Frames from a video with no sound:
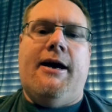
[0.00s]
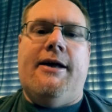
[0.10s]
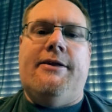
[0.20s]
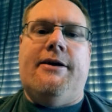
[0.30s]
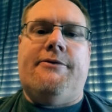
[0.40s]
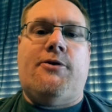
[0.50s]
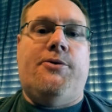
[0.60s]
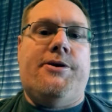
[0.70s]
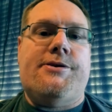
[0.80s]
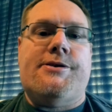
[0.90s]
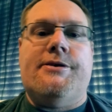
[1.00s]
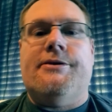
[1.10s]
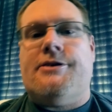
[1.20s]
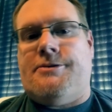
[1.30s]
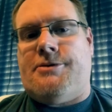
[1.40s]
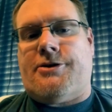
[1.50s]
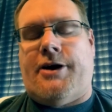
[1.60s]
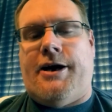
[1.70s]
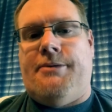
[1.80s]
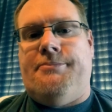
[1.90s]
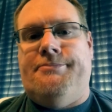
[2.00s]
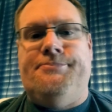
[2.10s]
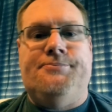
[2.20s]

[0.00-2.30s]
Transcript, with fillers: And then of course, subscribe,